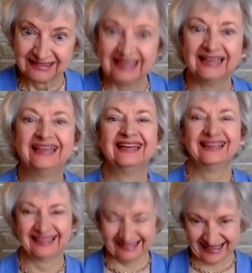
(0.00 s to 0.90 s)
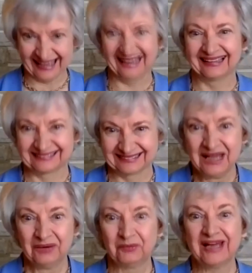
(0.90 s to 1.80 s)
Yes,
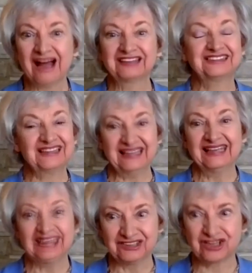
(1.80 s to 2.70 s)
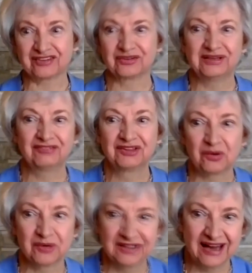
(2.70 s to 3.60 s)
we are seeing each other, even though
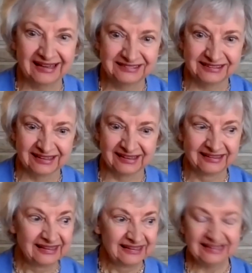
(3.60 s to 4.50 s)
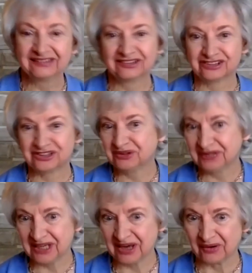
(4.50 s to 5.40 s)
we're not uh, in the
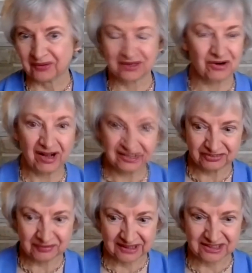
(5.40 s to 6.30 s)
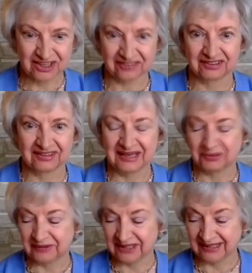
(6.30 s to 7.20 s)
studio across from each other
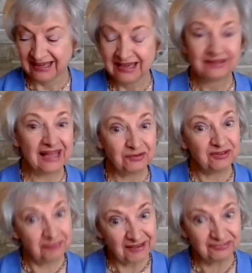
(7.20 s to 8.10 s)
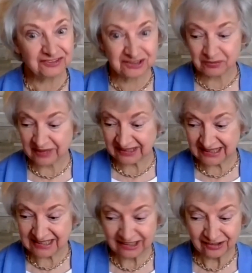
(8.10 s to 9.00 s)
like, we, like we've been for so many
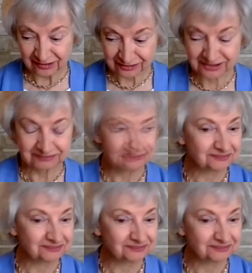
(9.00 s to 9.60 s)
years.